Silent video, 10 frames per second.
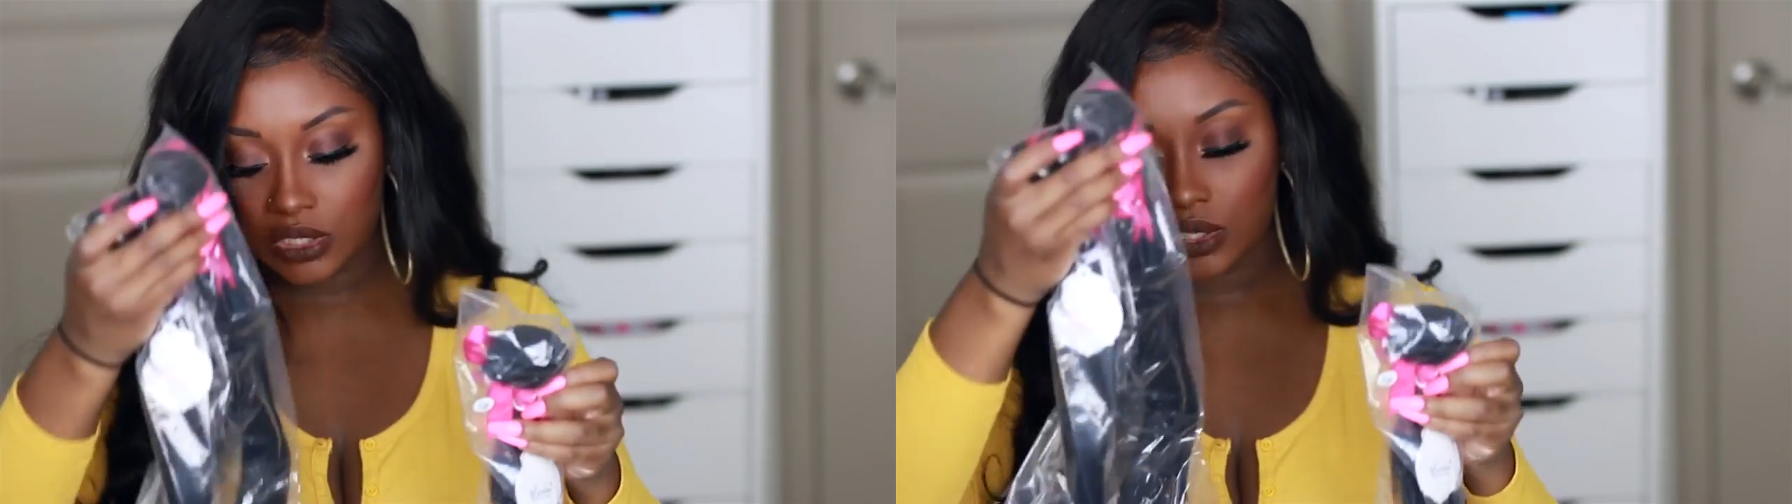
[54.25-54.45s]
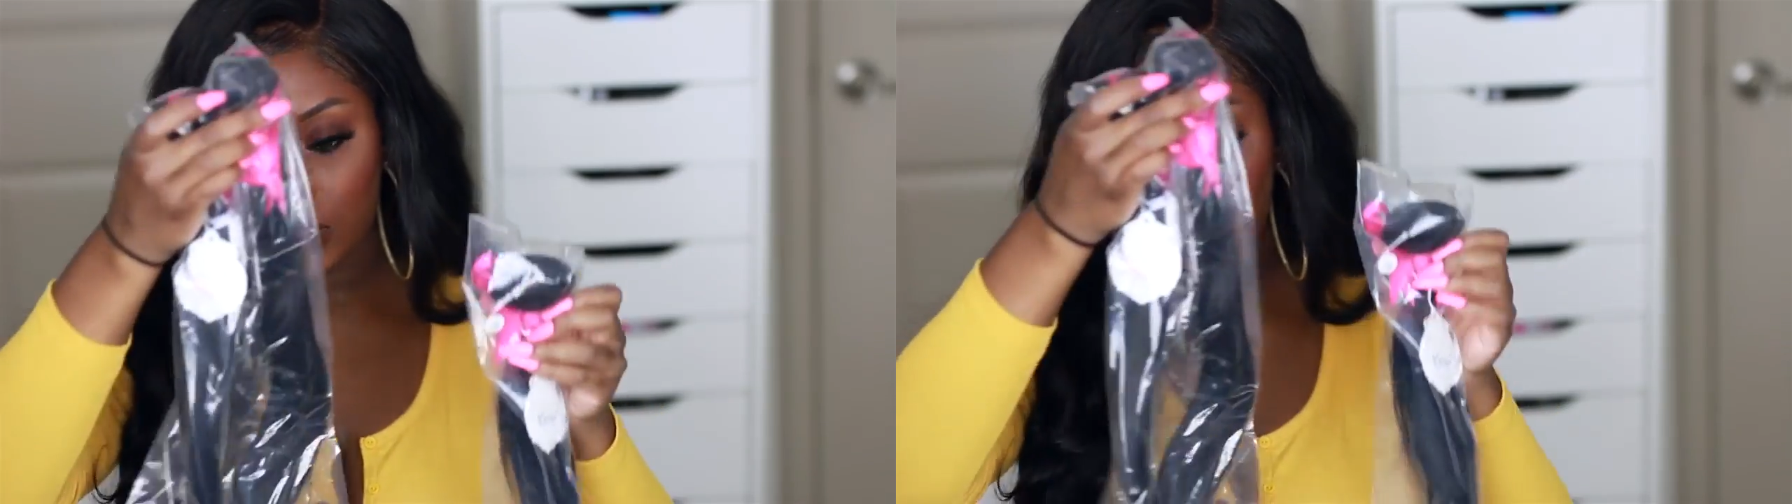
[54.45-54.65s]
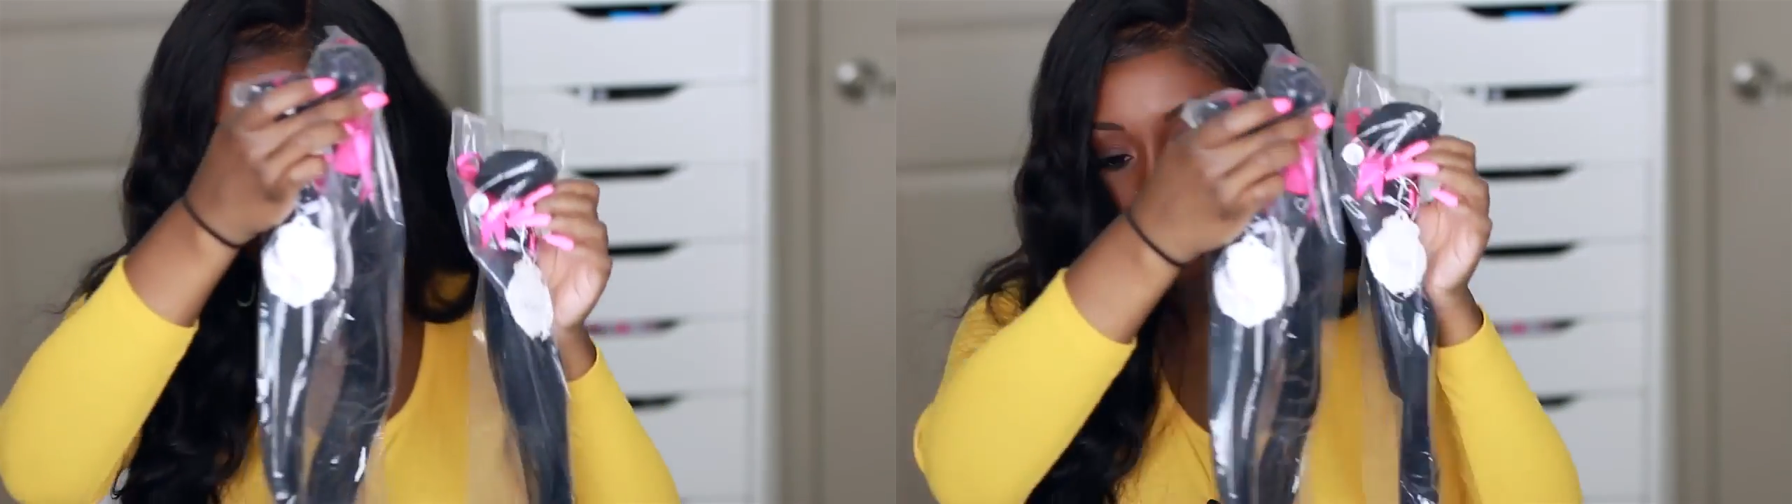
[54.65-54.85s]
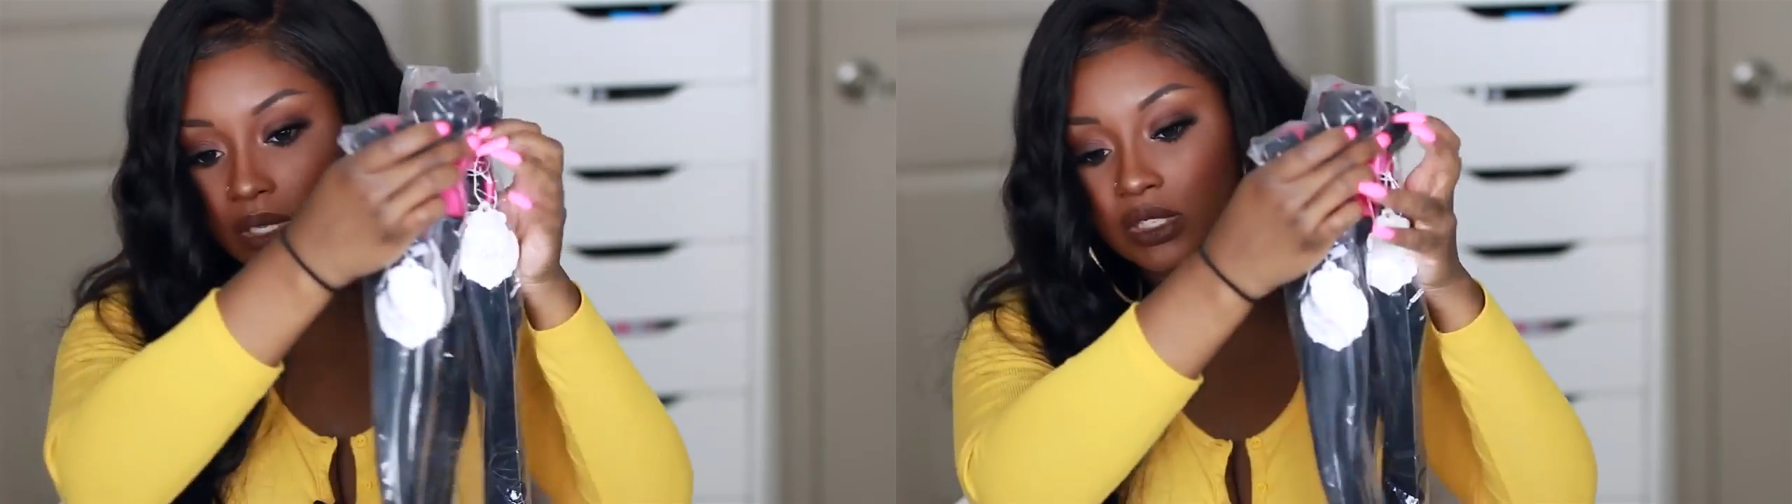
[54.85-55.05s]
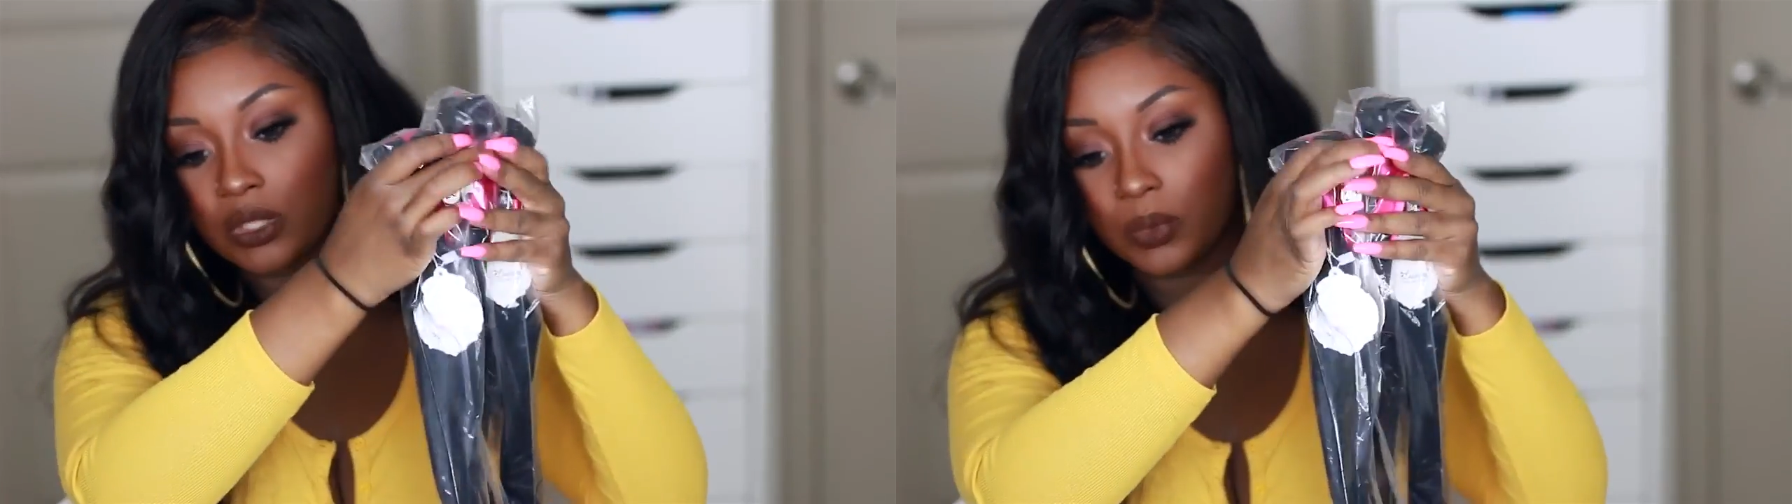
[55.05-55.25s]
two
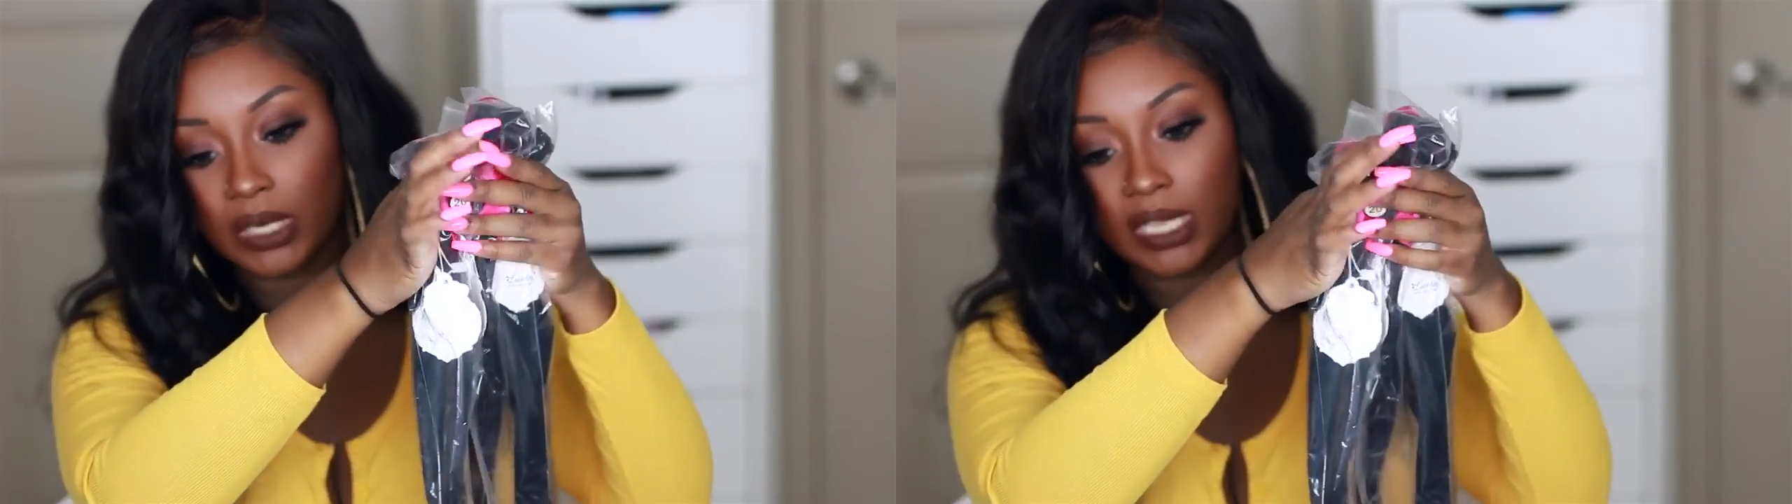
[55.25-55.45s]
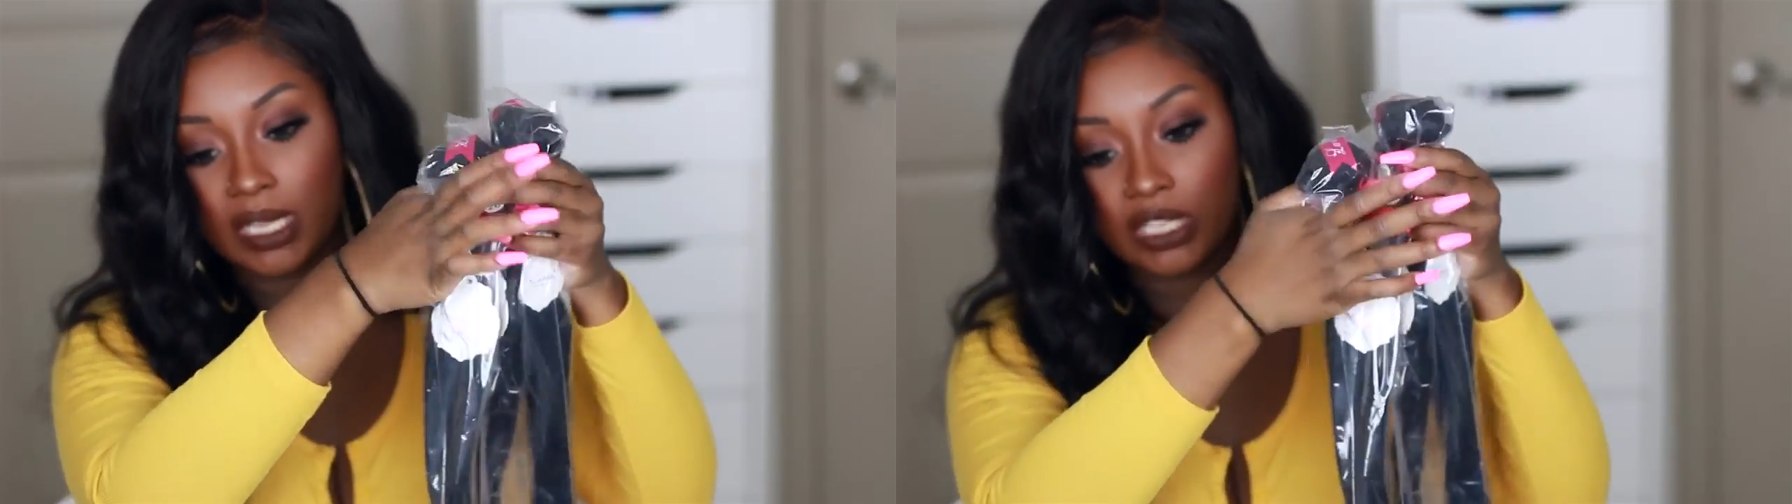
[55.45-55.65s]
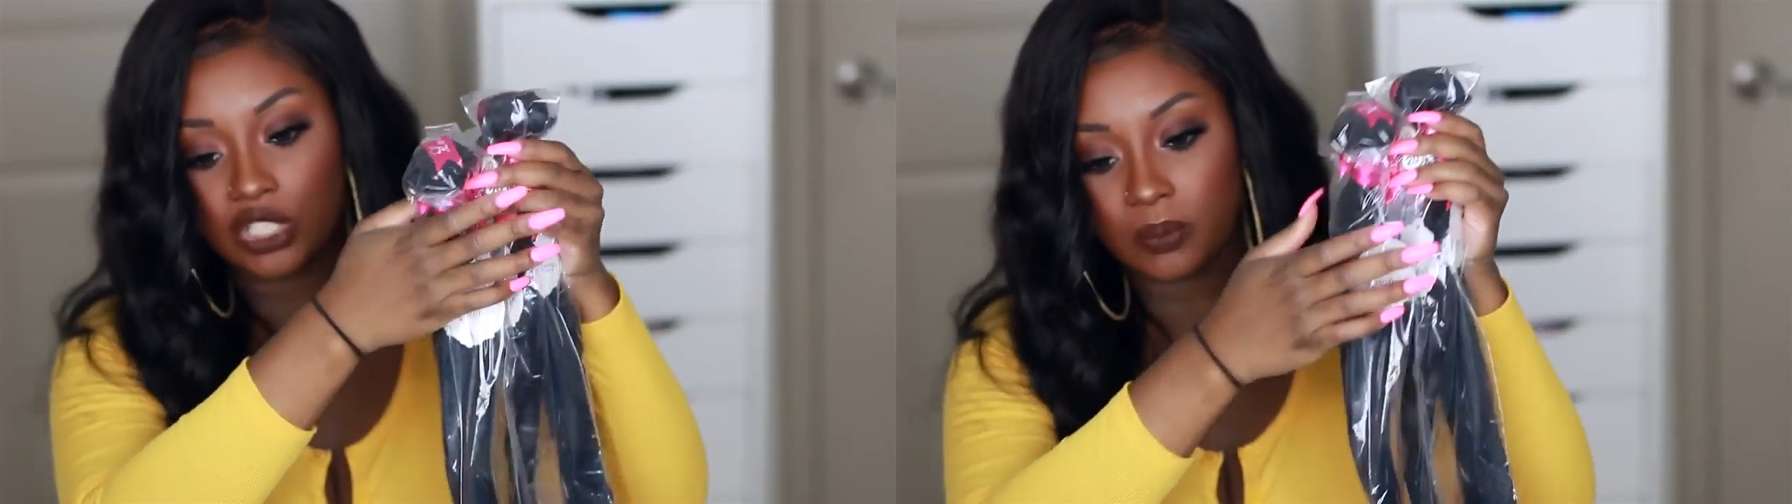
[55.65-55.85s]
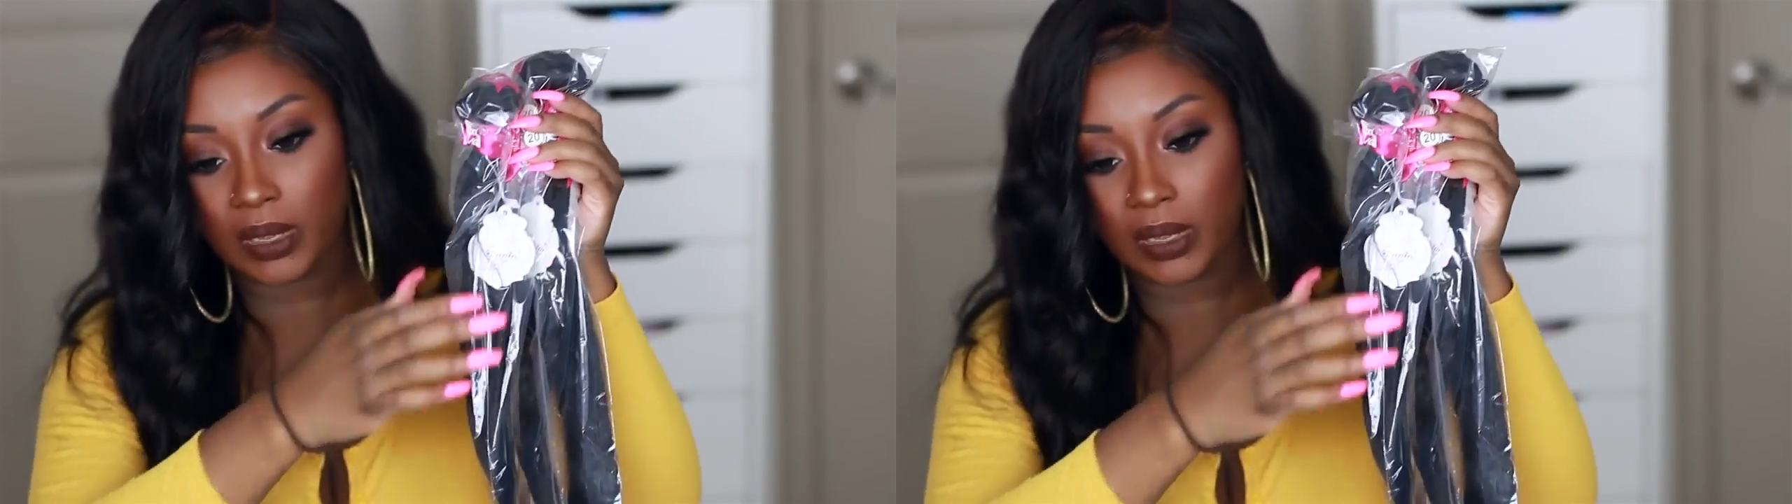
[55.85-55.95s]
20-inch